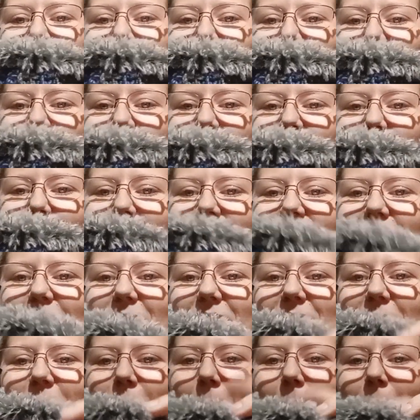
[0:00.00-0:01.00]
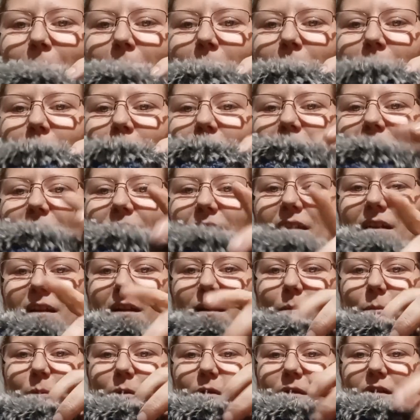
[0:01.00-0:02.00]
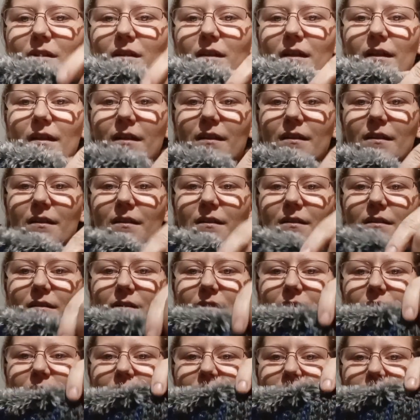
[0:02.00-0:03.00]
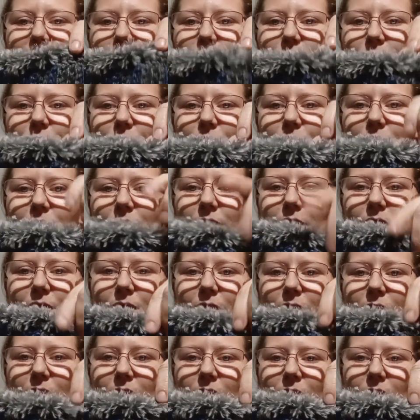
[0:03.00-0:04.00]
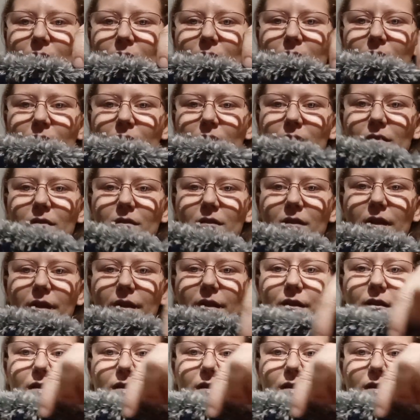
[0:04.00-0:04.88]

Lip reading: ribbing, and then I put like a single layer